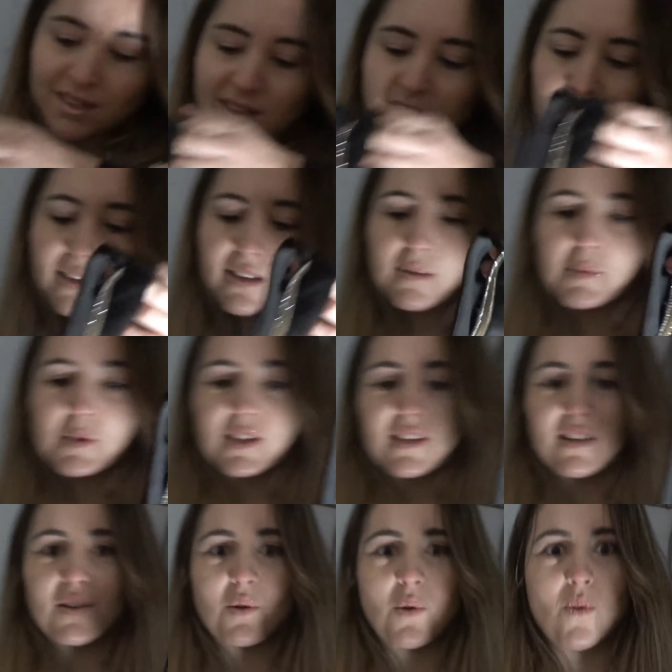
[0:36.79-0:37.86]
Yeah, but they
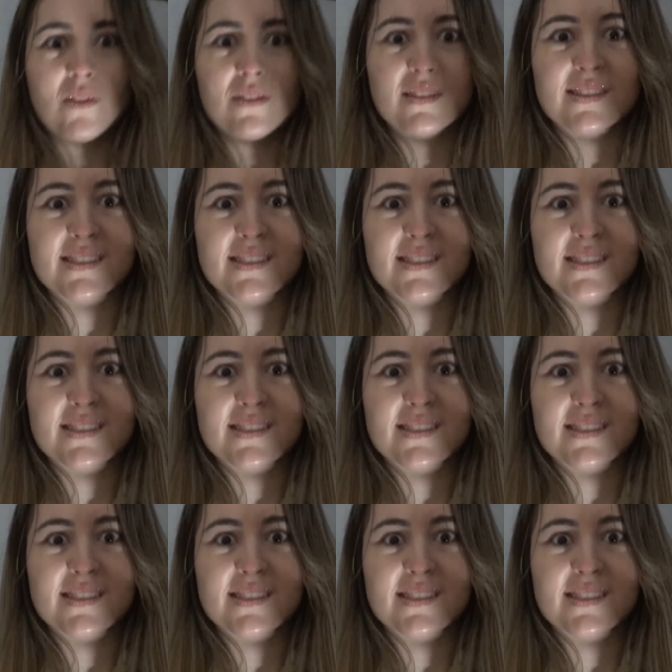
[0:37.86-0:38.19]
are all the